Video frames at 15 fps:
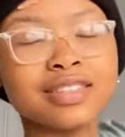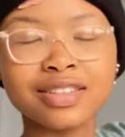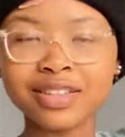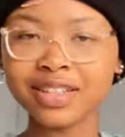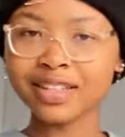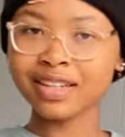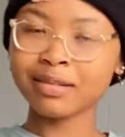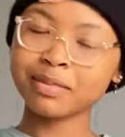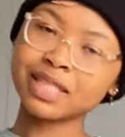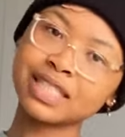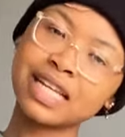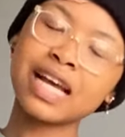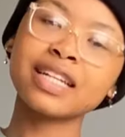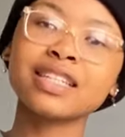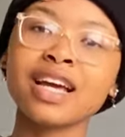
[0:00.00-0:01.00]
Okay, I'm gonna
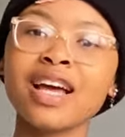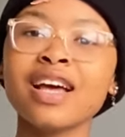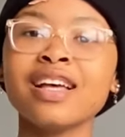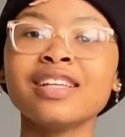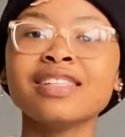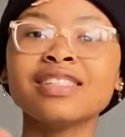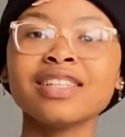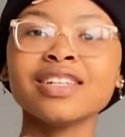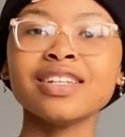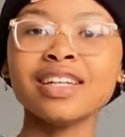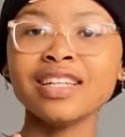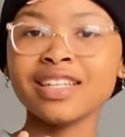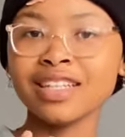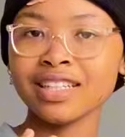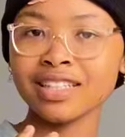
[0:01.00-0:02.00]
stand. So,
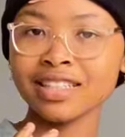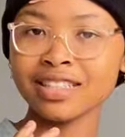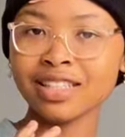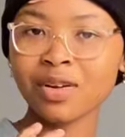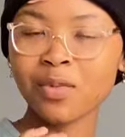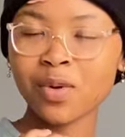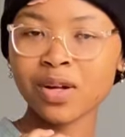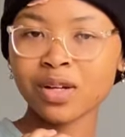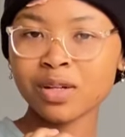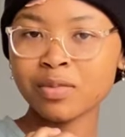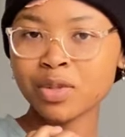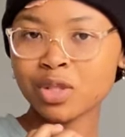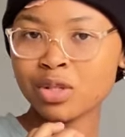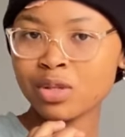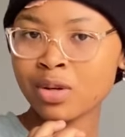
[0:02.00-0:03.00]
hello guys, welcome
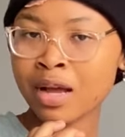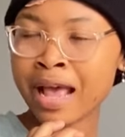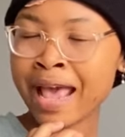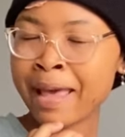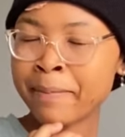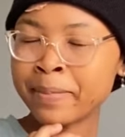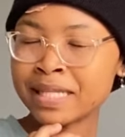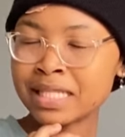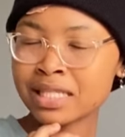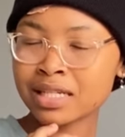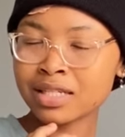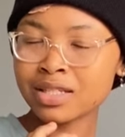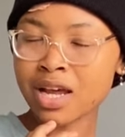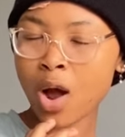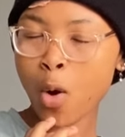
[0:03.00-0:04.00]
to
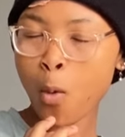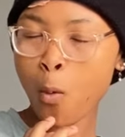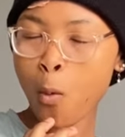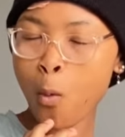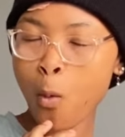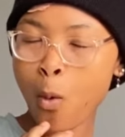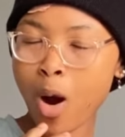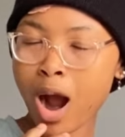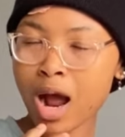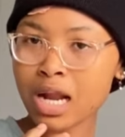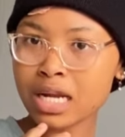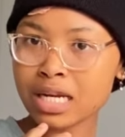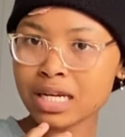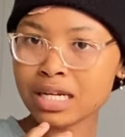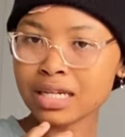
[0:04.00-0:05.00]
episode
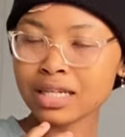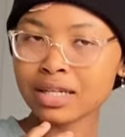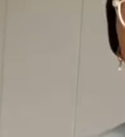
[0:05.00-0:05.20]
one.